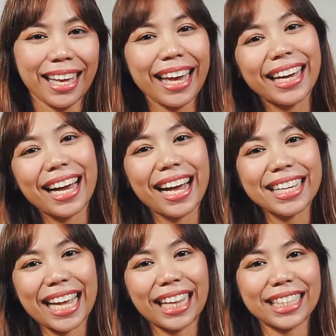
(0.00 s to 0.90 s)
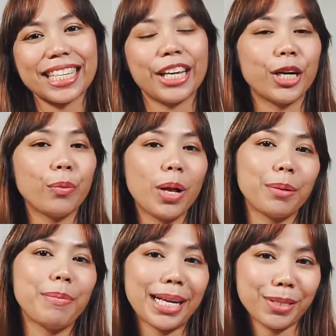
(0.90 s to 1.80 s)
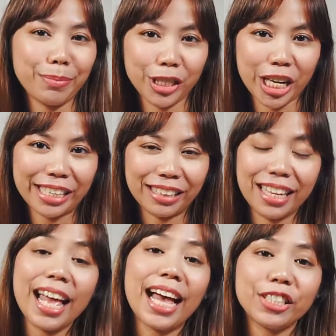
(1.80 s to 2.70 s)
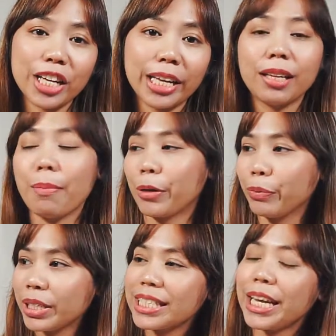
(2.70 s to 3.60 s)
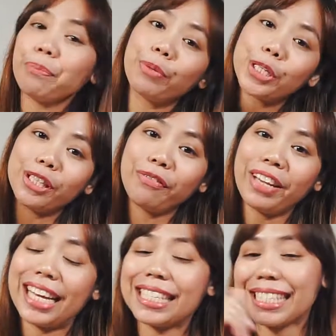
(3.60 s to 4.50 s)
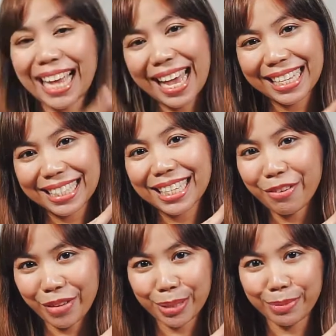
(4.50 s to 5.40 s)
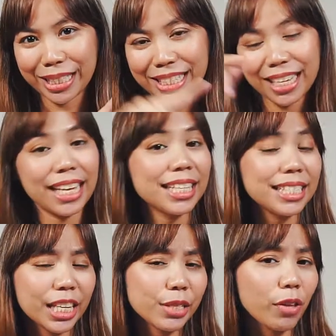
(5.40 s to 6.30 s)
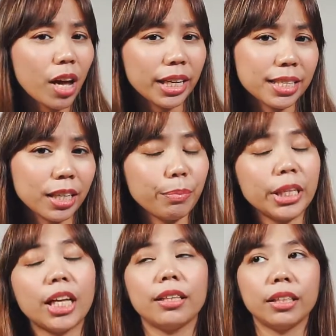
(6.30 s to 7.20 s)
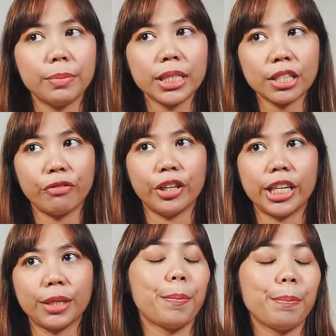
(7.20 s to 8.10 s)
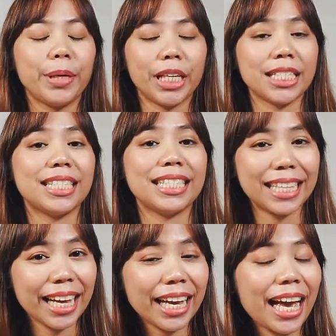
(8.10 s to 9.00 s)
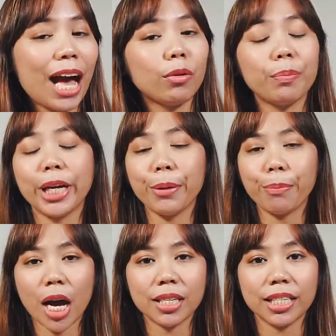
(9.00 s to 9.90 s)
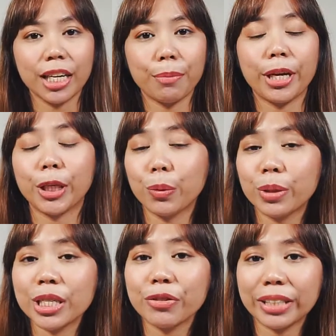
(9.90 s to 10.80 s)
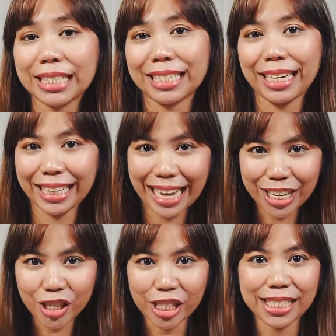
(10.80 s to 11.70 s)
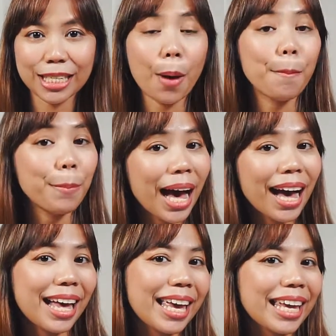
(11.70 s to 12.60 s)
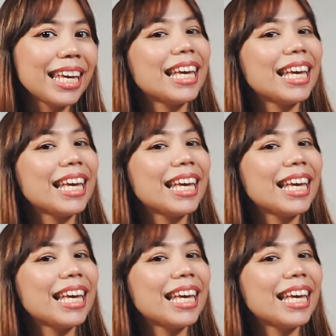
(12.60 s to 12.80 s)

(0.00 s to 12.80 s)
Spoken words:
Hey guys, Alex here. Welcome back to my channel, a channel about real estate, personal finance, and business. Today's vlog is going to be a little bit different because today I will be unboxing my newest real estate gadget, my